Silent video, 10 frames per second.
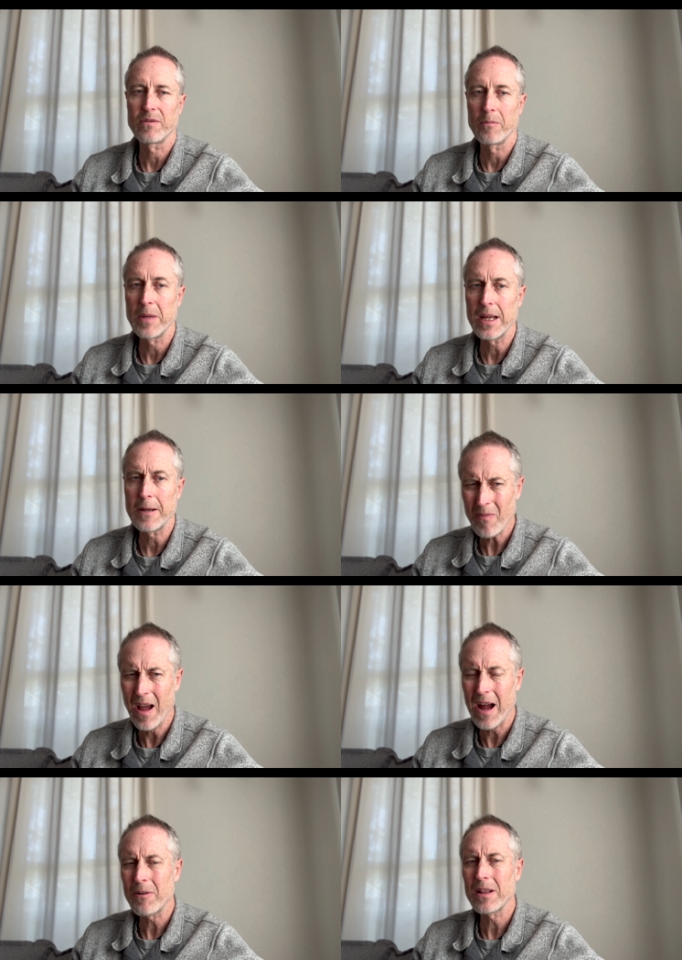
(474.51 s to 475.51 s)
me,
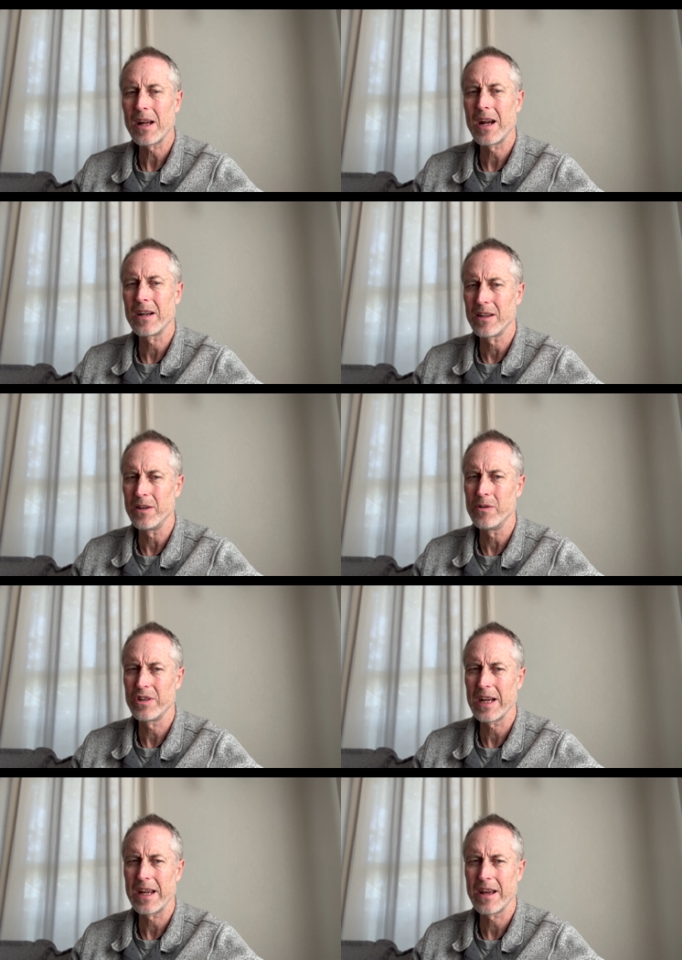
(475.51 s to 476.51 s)
I rely on
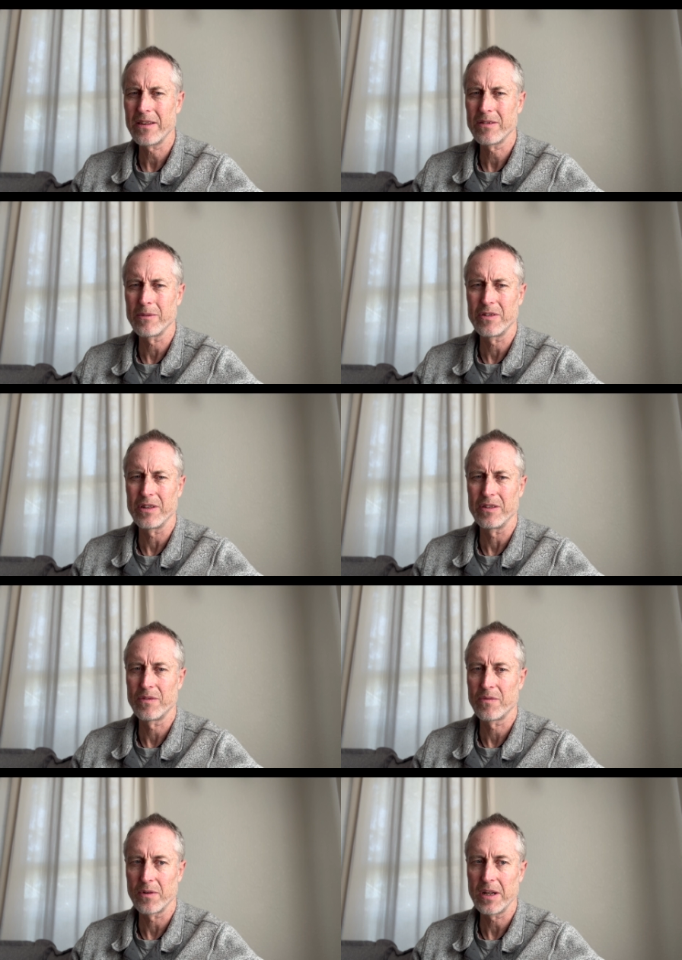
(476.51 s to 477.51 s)
QGIS, which is
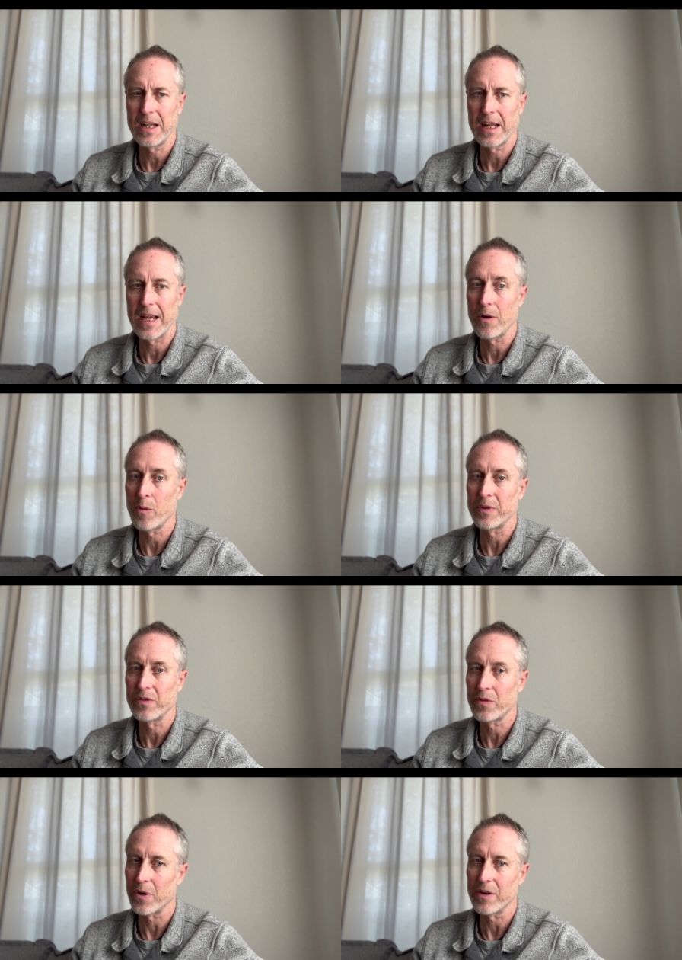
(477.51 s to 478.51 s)
free and open
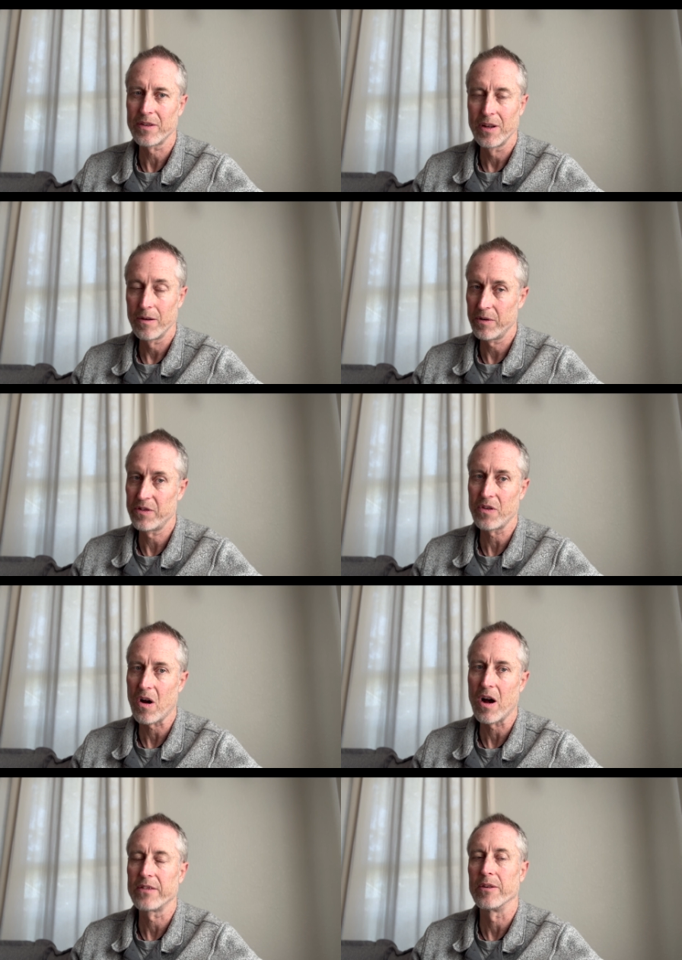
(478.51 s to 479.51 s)
source, which is
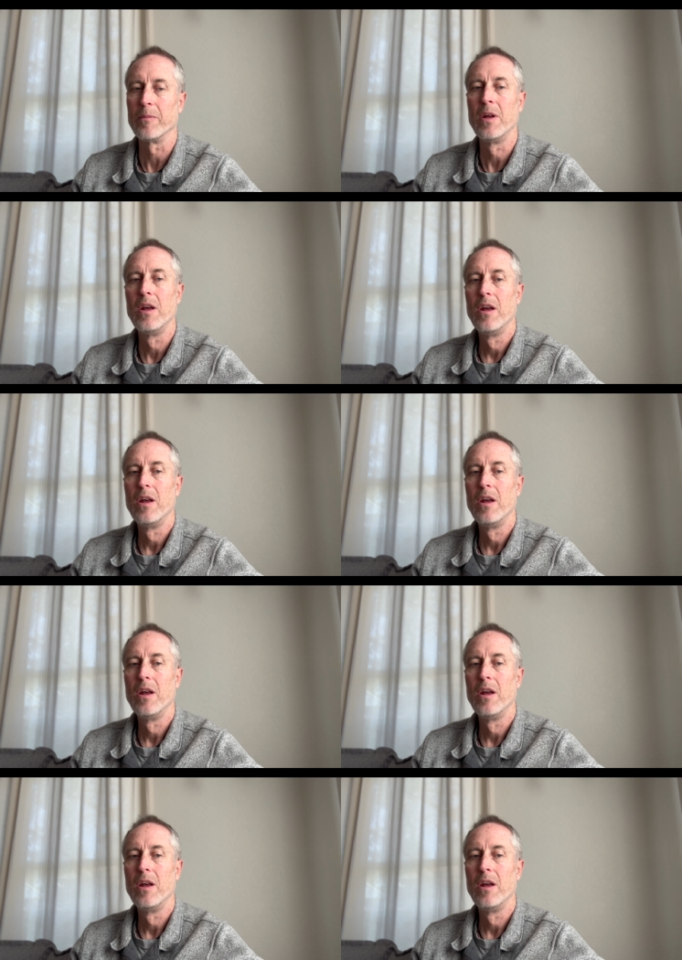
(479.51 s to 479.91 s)
awesome,